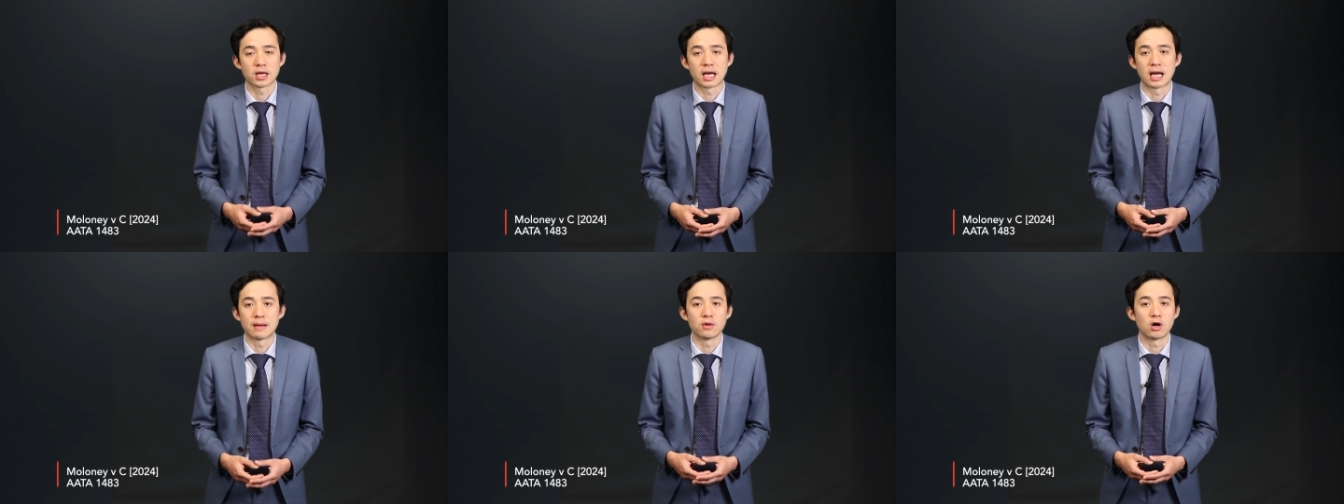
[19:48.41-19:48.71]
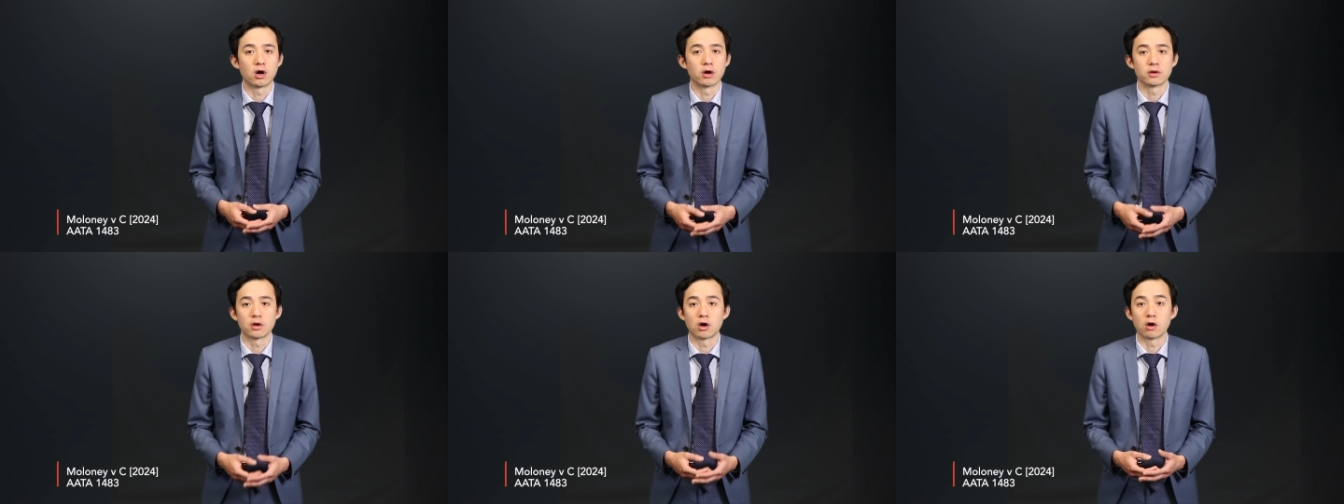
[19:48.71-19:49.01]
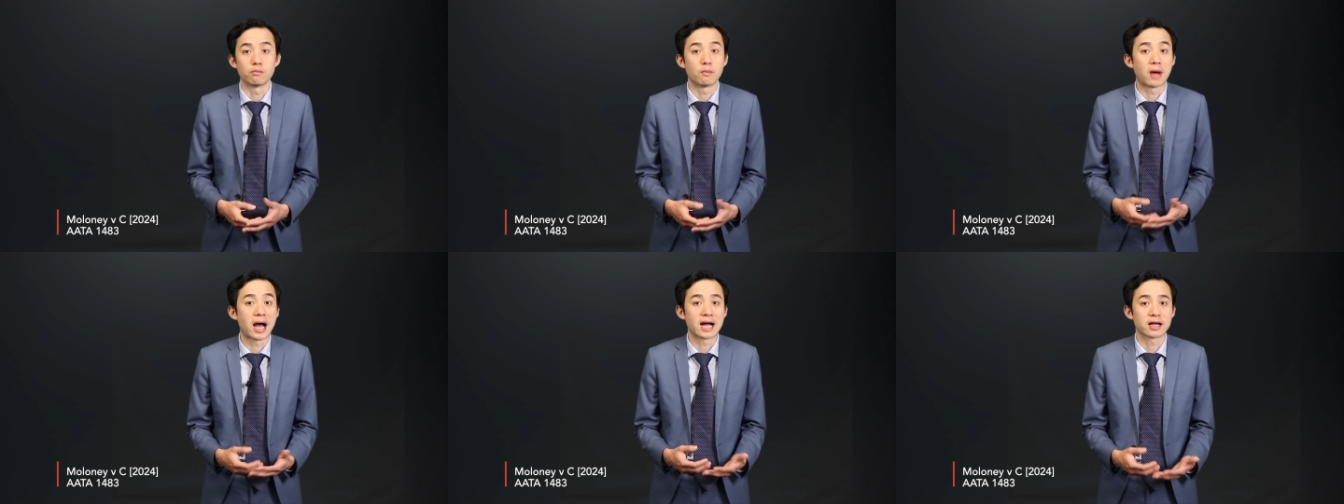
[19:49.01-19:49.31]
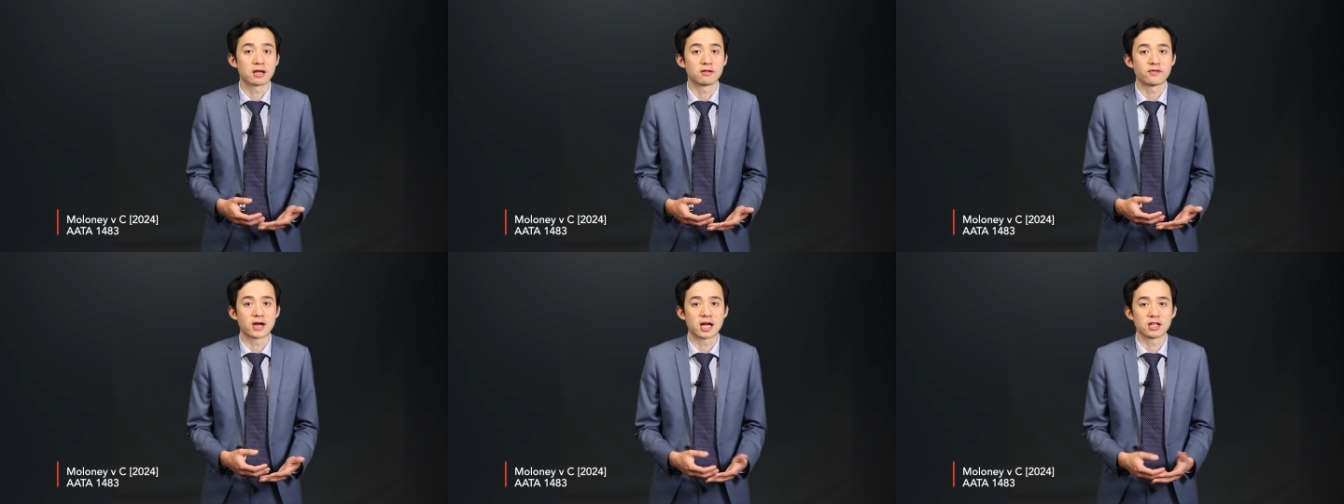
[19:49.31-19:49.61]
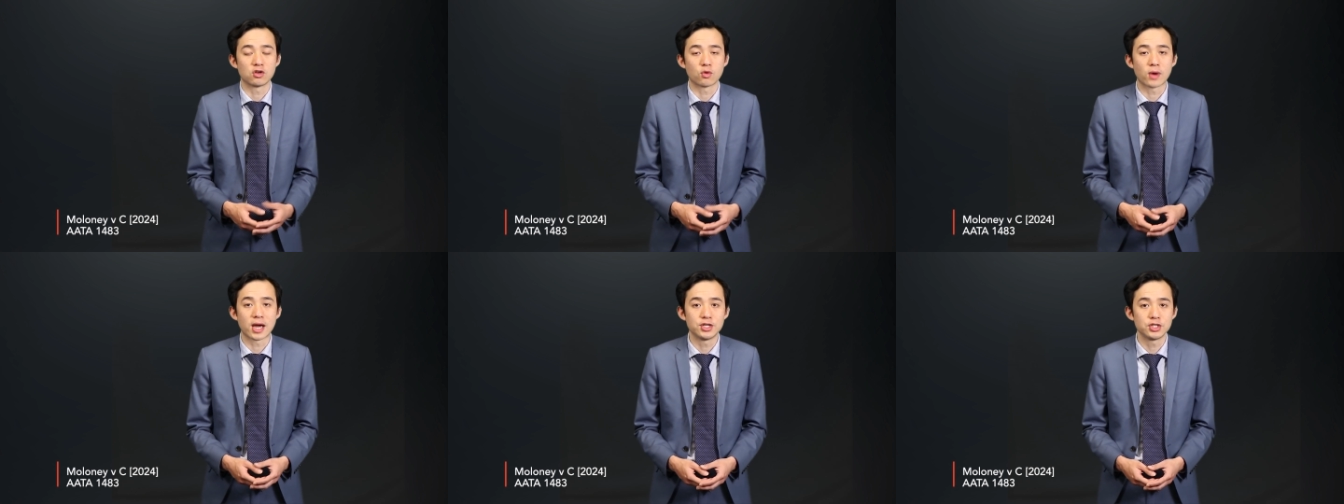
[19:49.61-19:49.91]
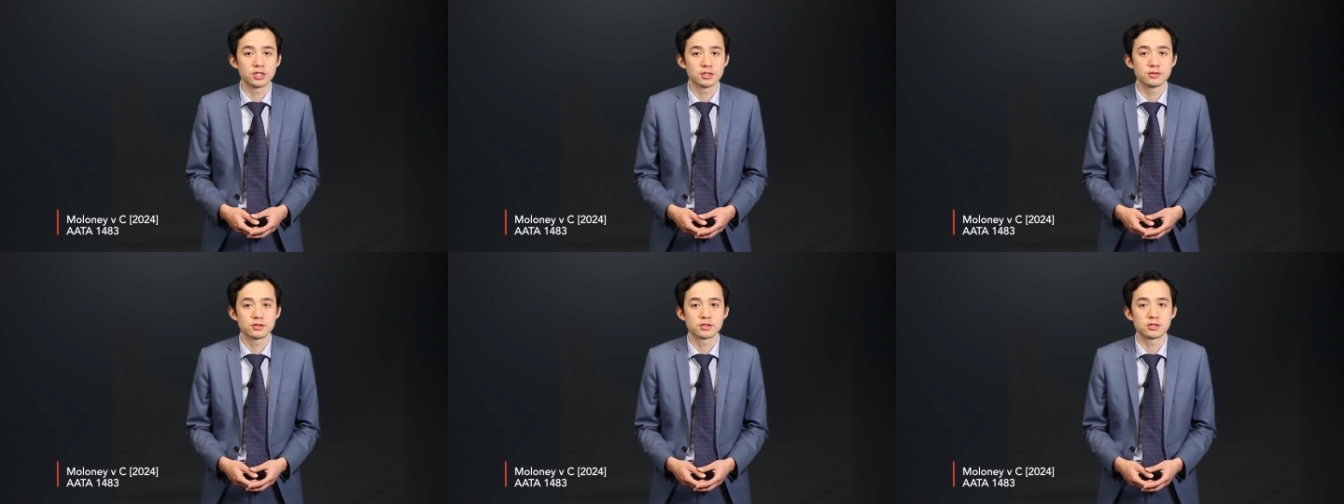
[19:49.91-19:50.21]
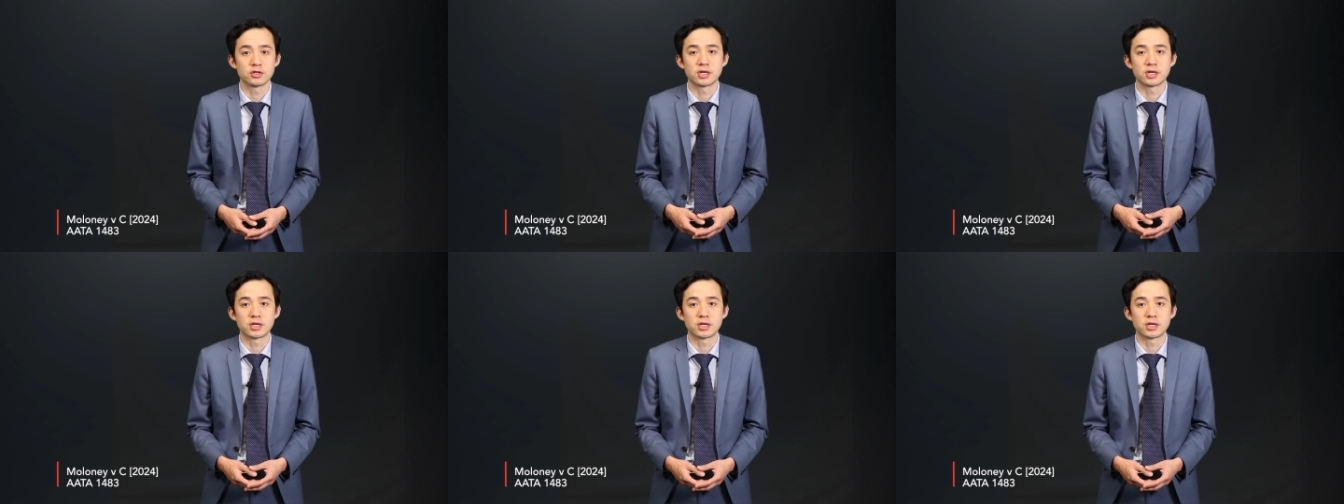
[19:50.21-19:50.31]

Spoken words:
on market valuations.